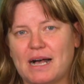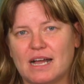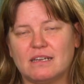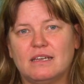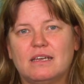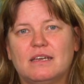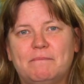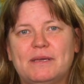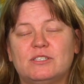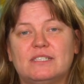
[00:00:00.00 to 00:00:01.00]
part,
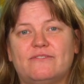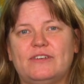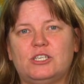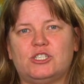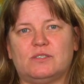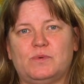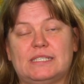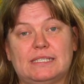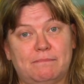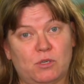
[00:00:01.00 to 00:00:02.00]
because it finishes with
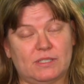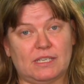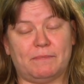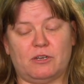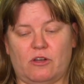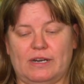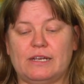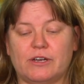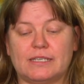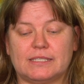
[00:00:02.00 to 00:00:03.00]
some music but no
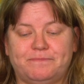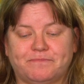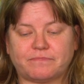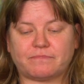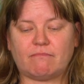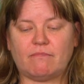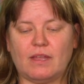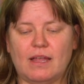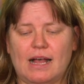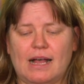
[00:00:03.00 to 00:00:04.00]
lyrics,
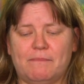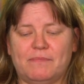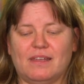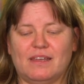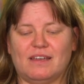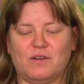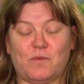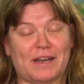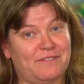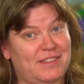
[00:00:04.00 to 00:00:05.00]

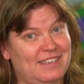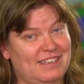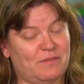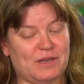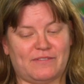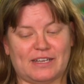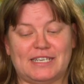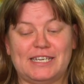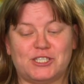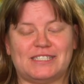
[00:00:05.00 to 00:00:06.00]
one of our
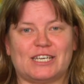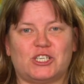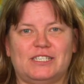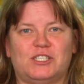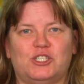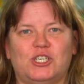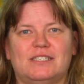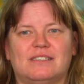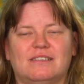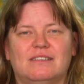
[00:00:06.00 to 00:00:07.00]
teachers actually
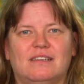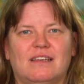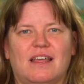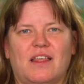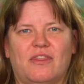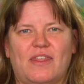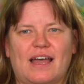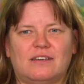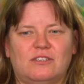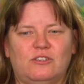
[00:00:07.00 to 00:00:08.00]
suggested
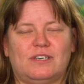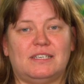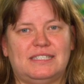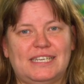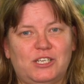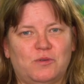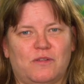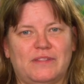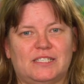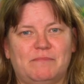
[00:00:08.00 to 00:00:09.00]
that you continue
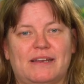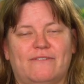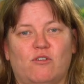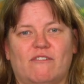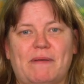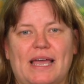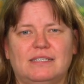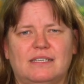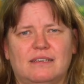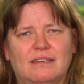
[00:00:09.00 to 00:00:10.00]
on this metaphor of
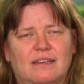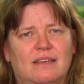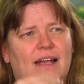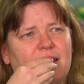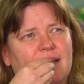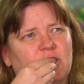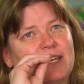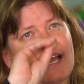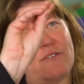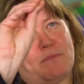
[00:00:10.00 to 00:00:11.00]
painting and
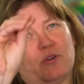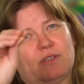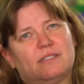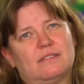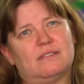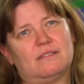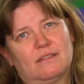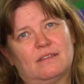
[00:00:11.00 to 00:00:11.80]
actually have a person